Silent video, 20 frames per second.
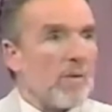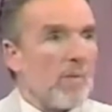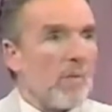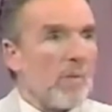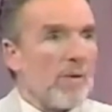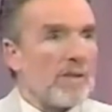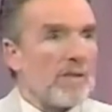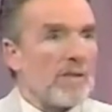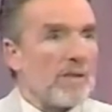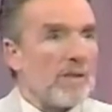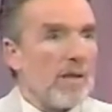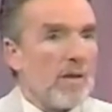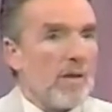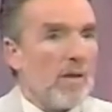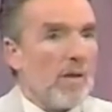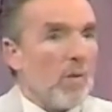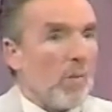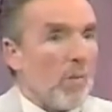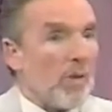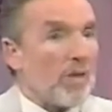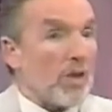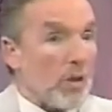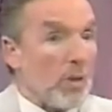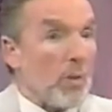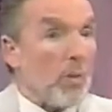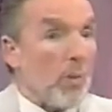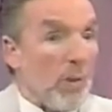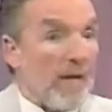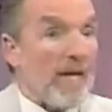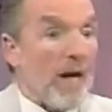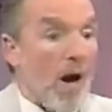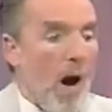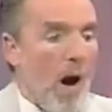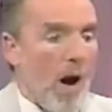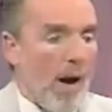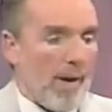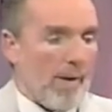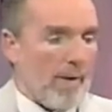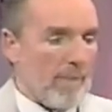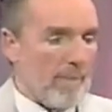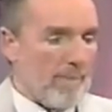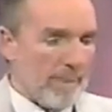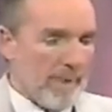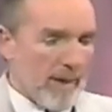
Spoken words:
with who we are.